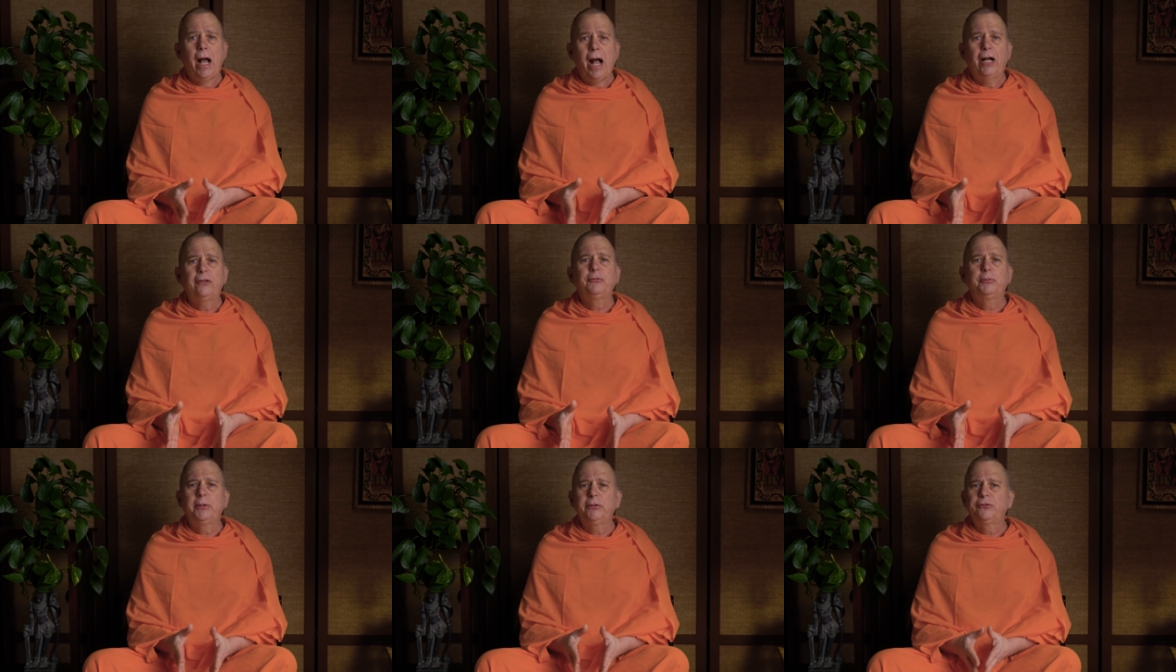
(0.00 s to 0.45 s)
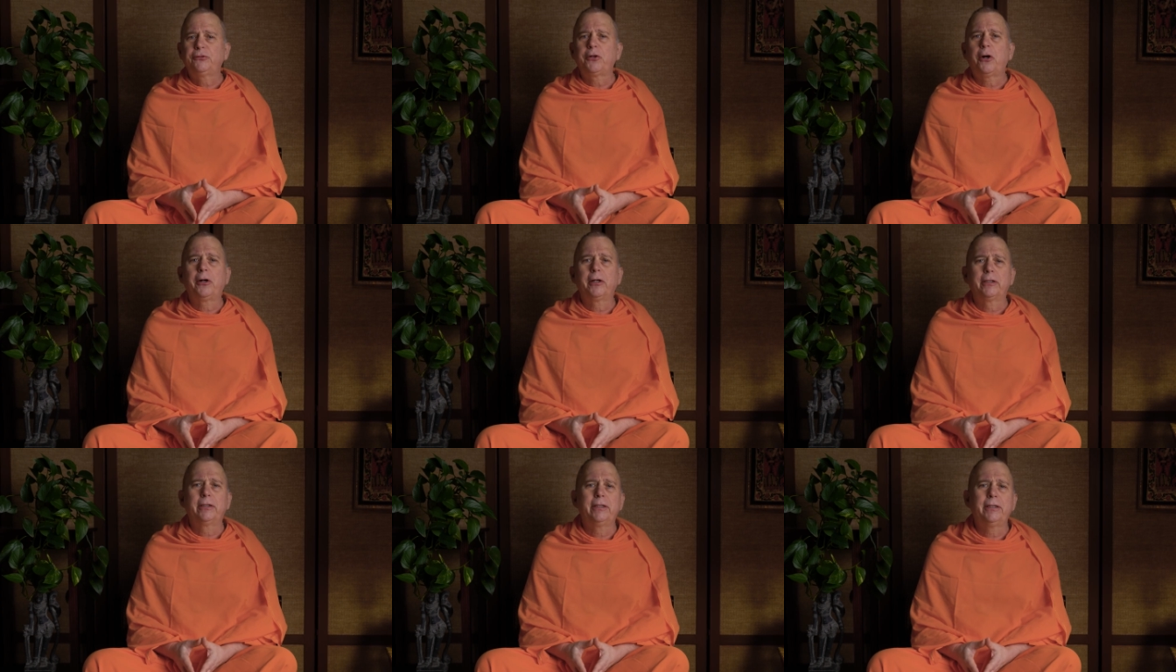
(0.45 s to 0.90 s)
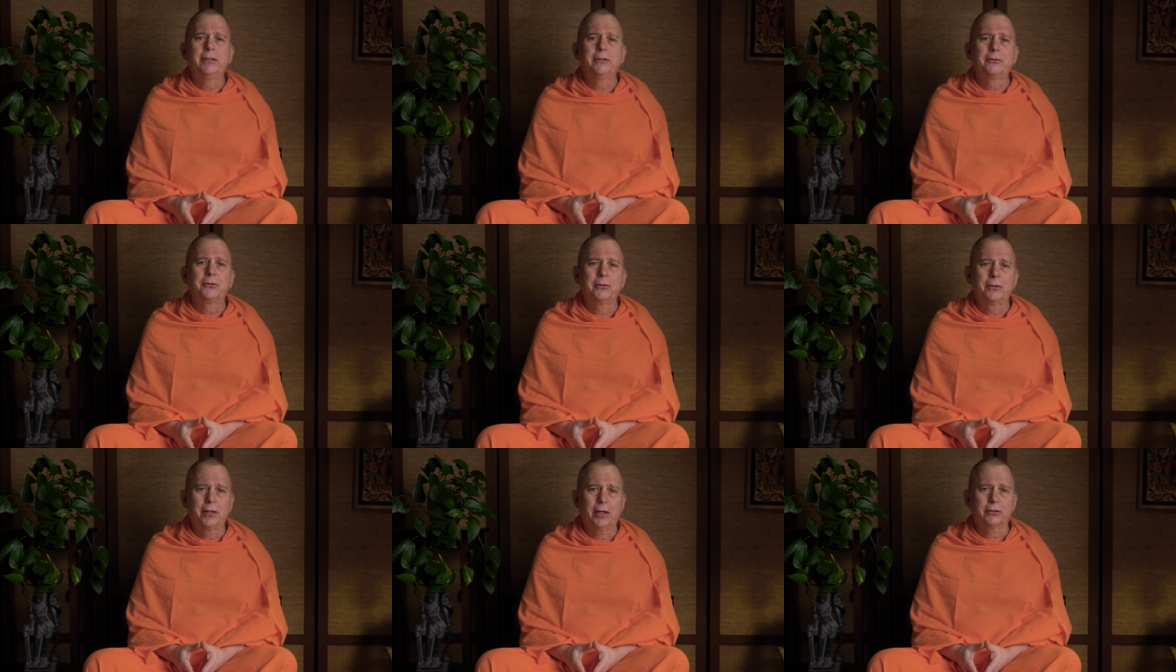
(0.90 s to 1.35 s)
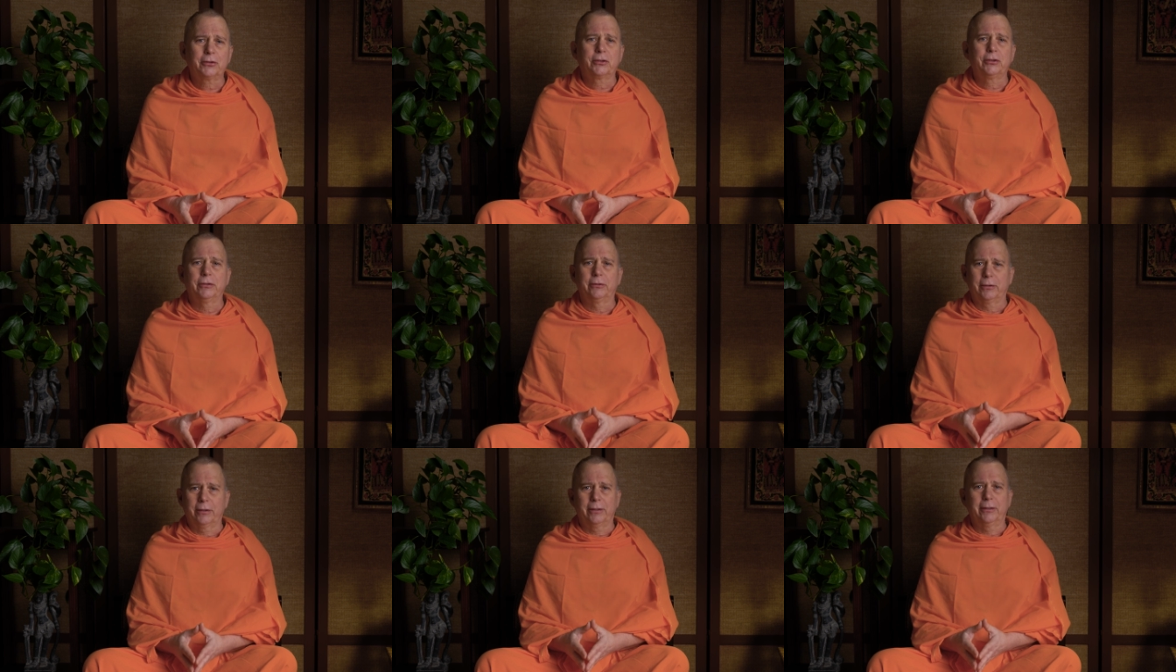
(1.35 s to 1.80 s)
As we saw in the
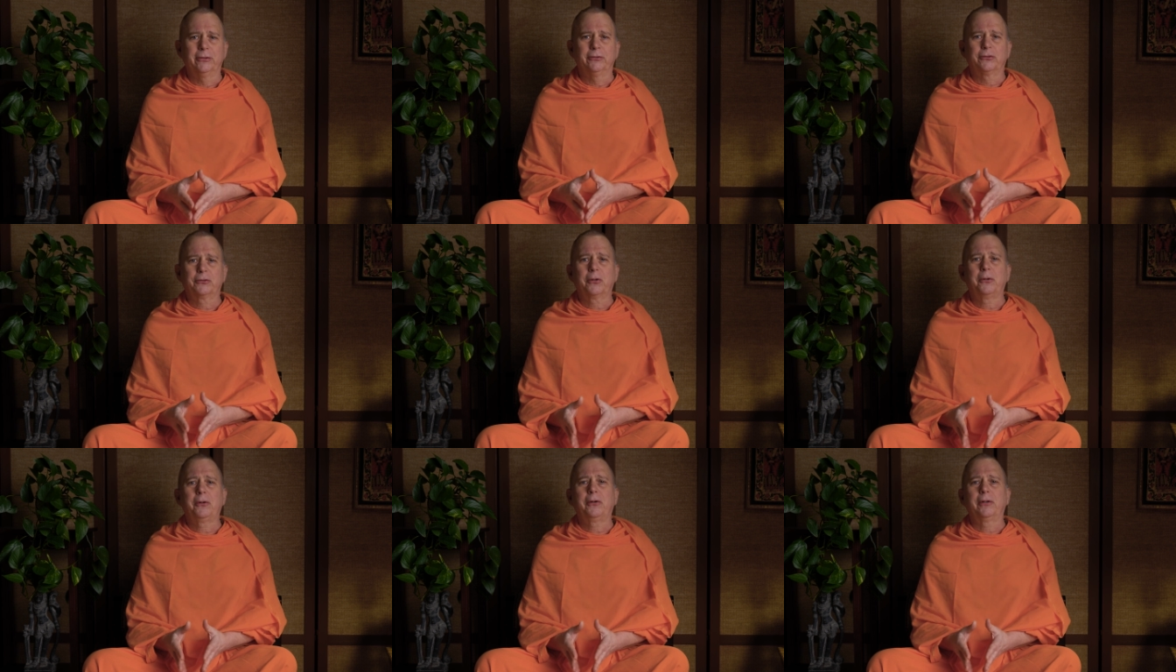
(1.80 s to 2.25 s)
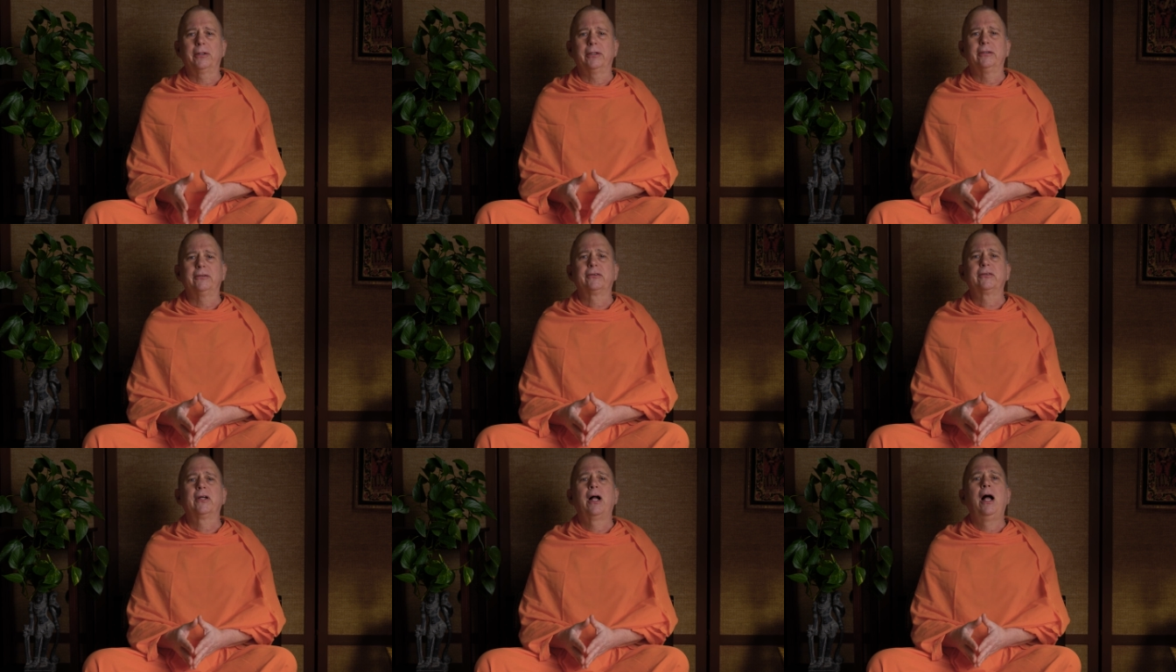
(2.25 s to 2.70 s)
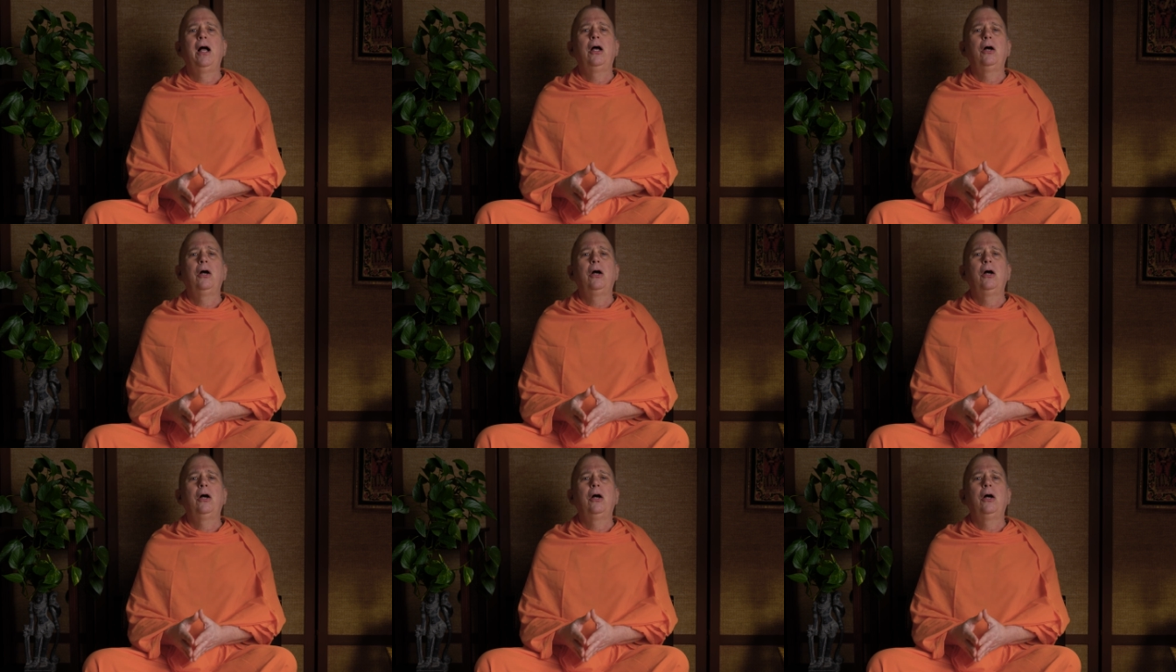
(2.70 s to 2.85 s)
introduction to this course,